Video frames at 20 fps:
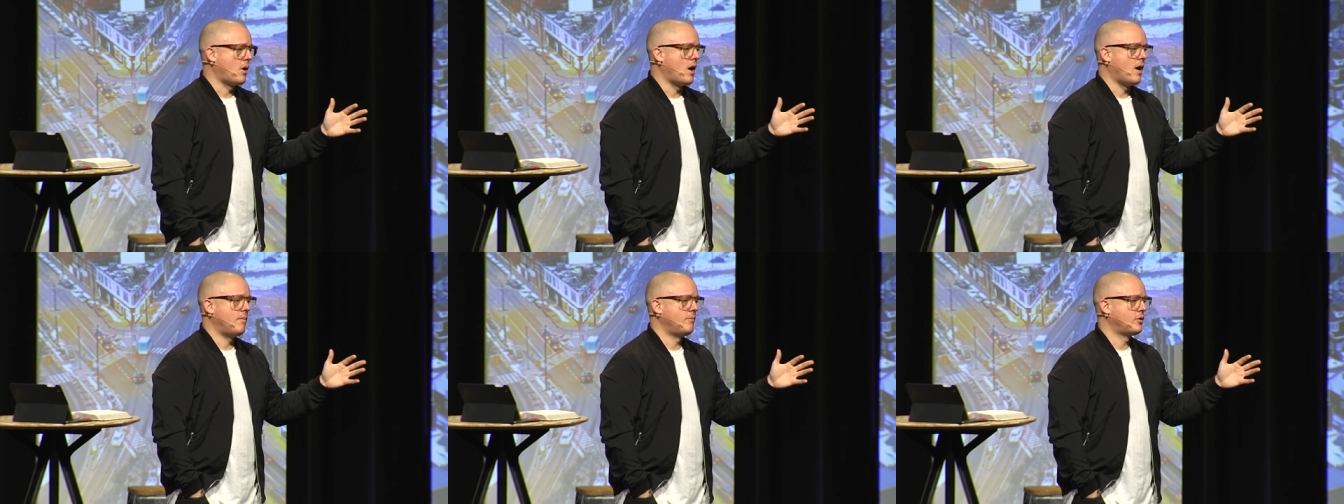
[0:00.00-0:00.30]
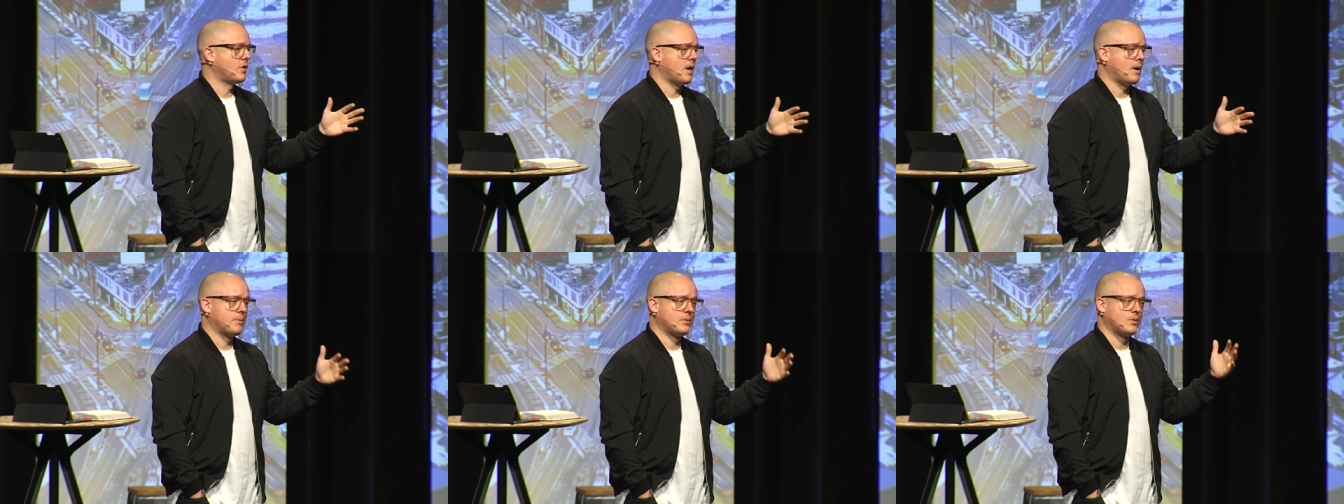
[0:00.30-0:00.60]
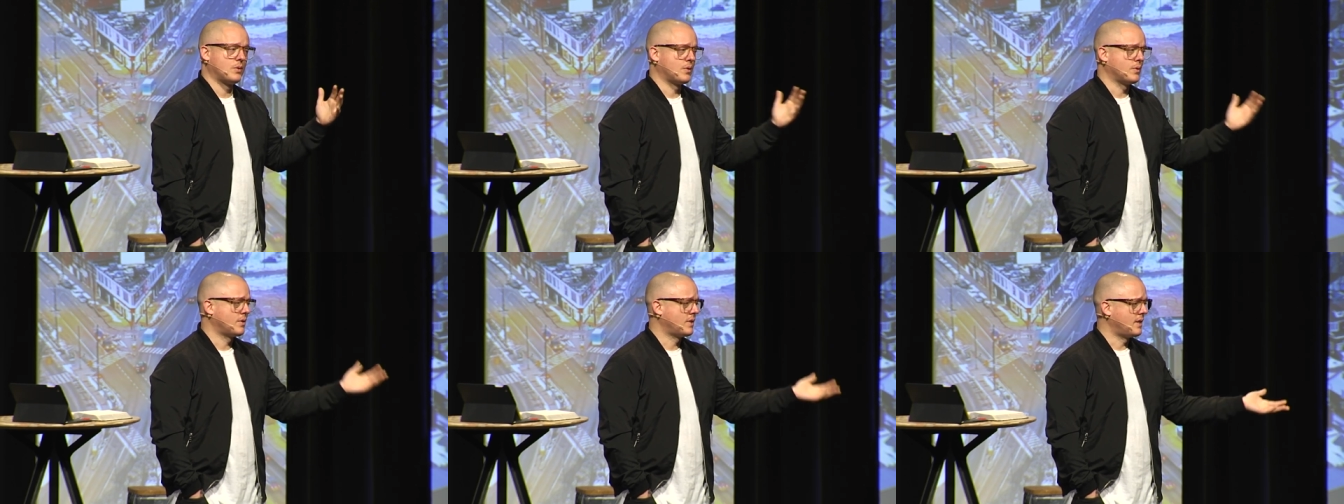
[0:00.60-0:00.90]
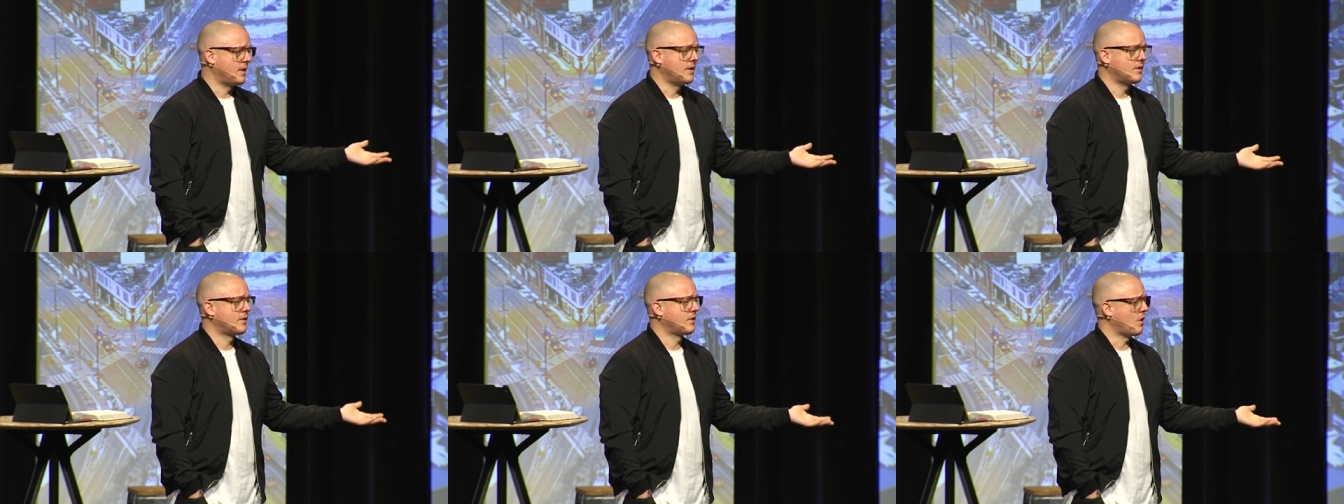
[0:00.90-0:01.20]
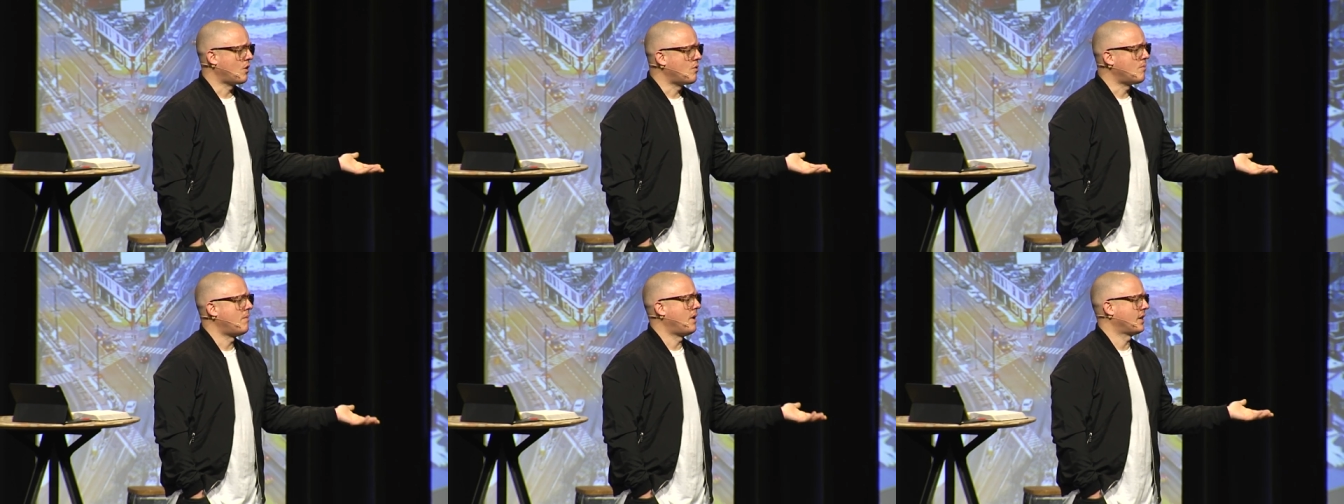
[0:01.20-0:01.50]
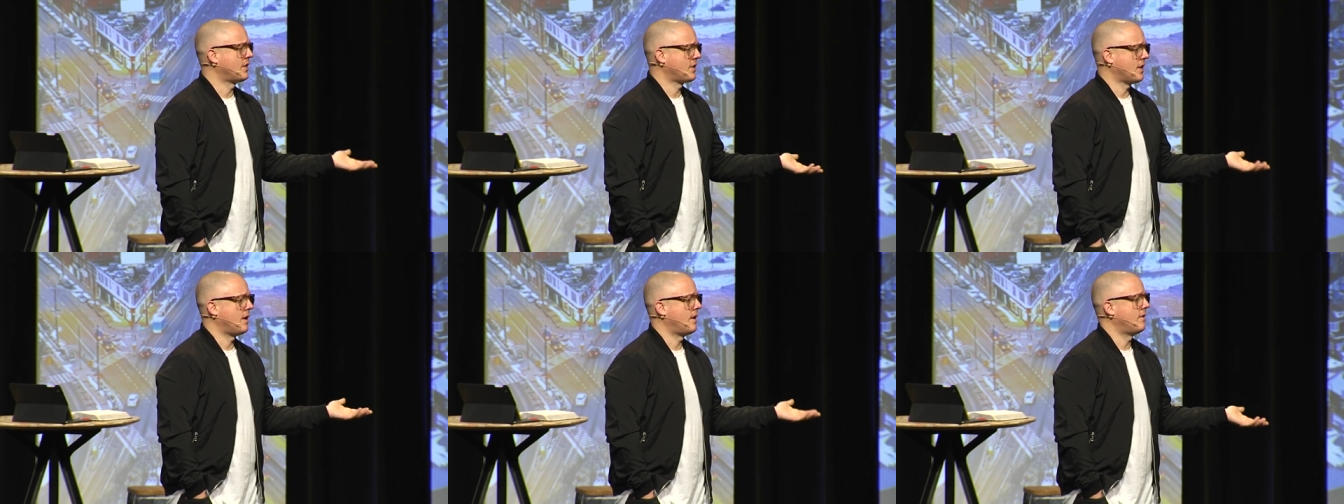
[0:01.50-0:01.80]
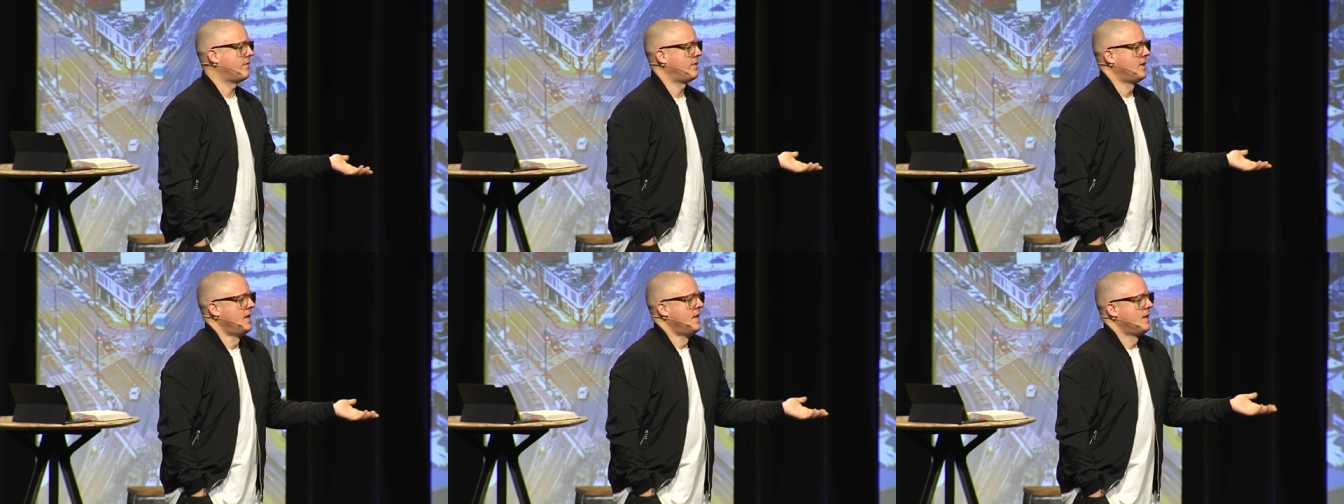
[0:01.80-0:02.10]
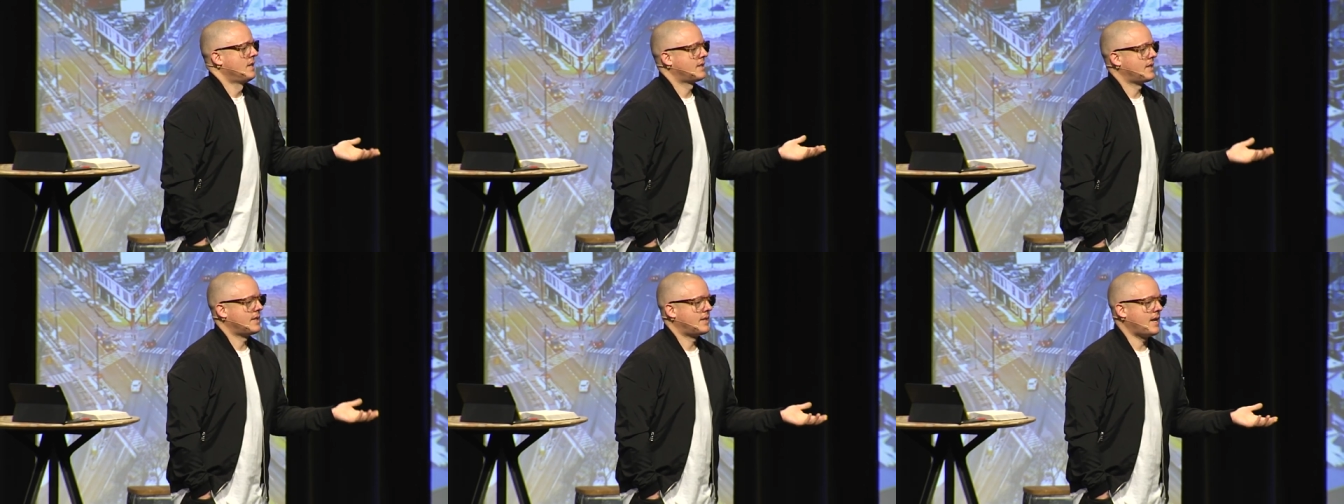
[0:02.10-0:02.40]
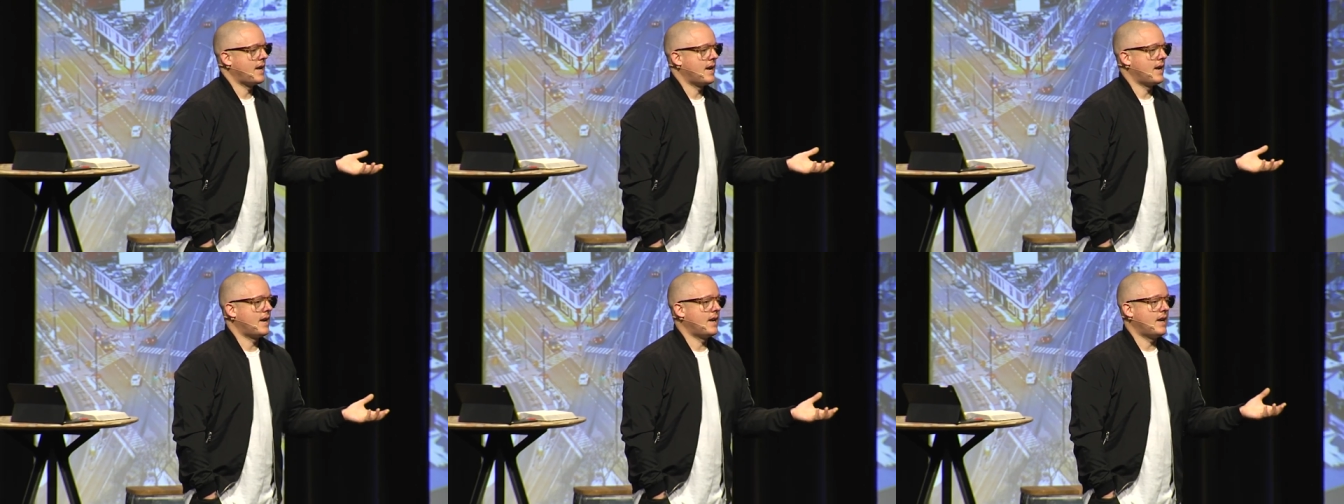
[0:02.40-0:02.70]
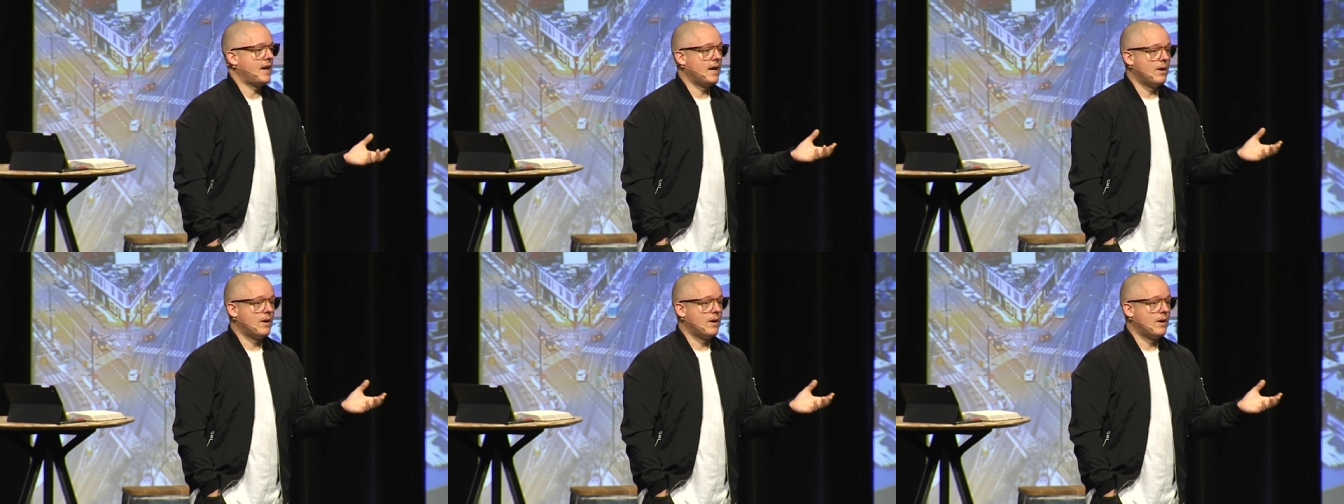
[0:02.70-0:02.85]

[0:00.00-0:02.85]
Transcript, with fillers: bomb drops, which we're seeing so much of today.